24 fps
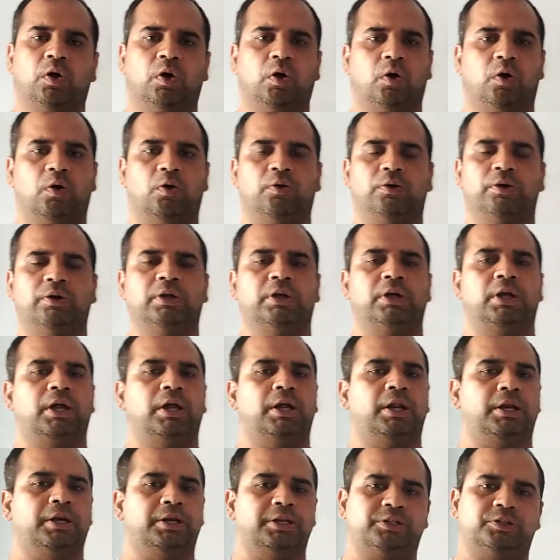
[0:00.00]
on
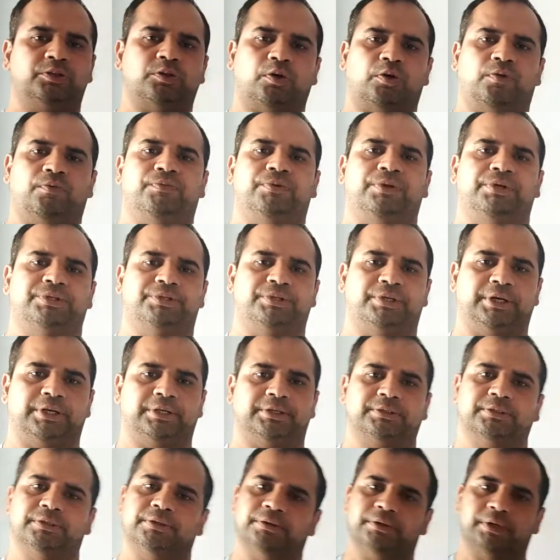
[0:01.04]
list of
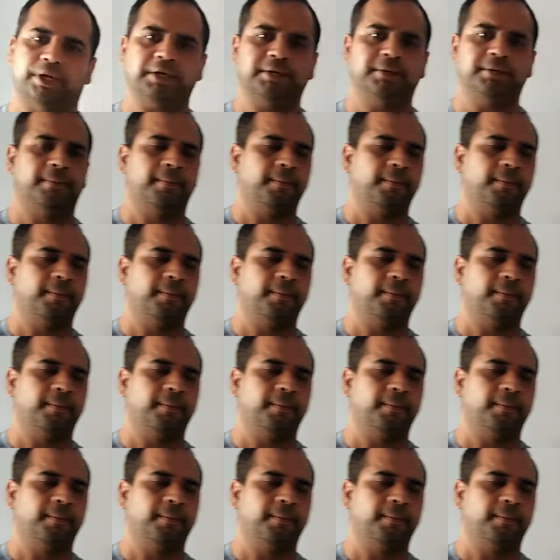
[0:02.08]
strings, right?